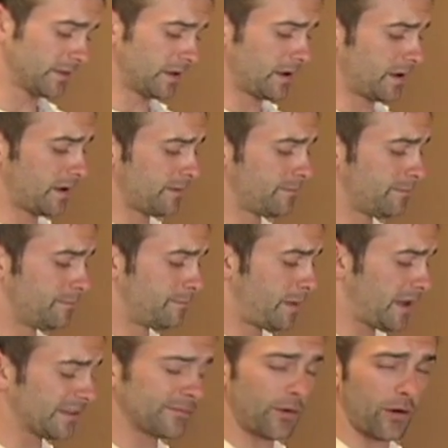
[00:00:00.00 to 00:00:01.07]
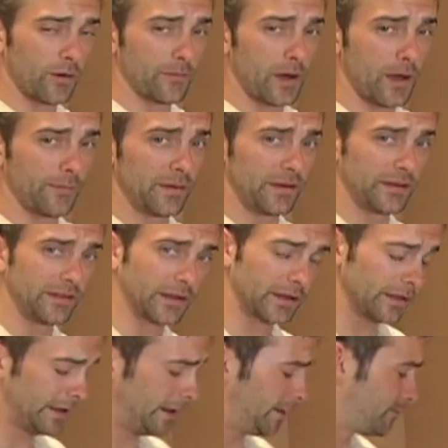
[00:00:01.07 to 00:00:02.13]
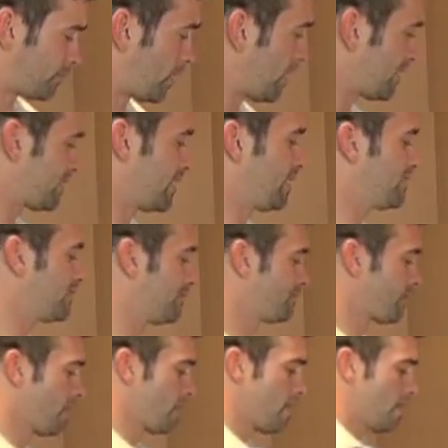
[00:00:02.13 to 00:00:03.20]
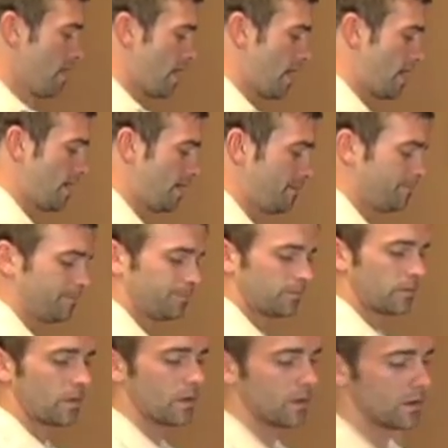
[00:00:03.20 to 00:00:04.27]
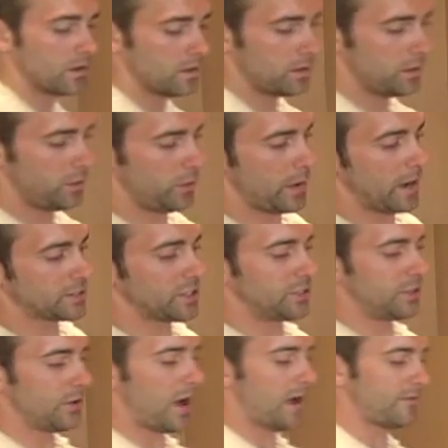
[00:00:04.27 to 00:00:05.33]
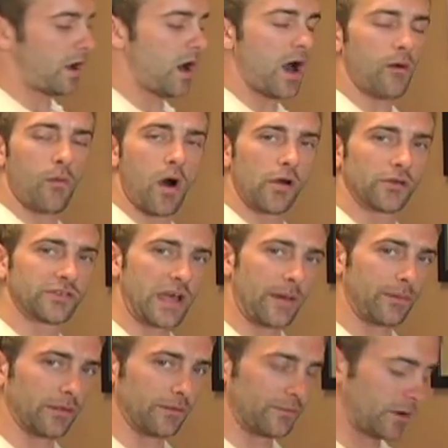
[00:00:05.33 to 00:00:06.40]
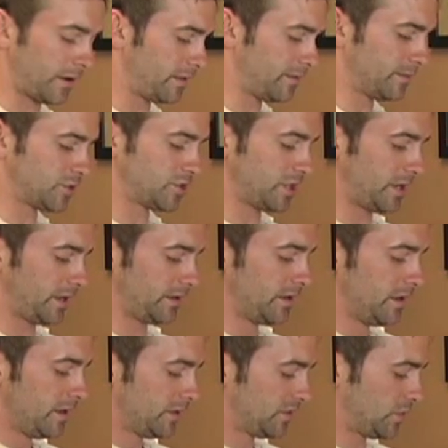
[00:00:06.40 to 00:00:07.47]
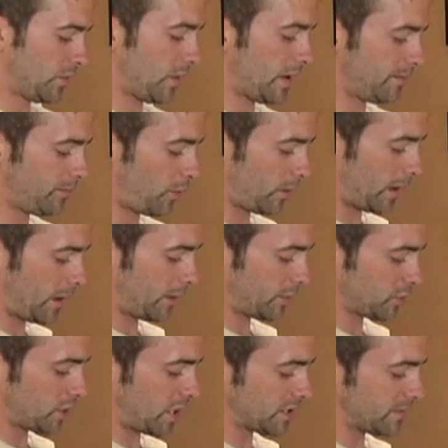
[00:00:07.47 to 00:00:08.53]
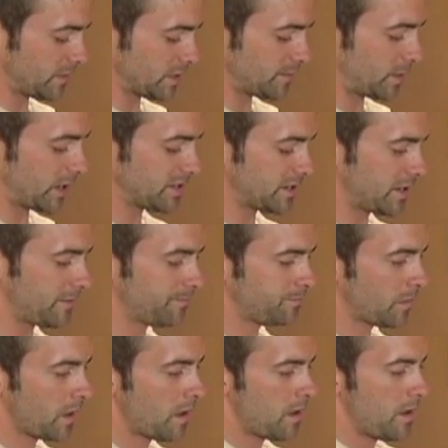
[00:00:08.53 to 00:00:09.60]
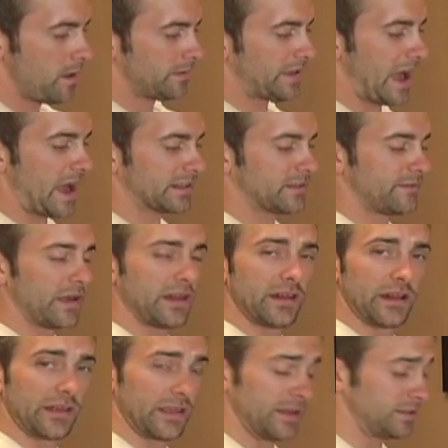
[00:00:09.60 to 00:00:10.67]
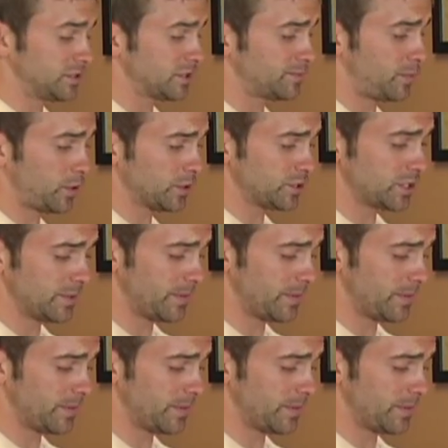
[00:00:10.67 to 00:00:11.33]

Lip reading: the best part, in my opinion, the cleaning process. You actually do have a hot water tap on the front of the machine. So we'll go ahead and pour out our shots of espresso. To activate it, again, just push the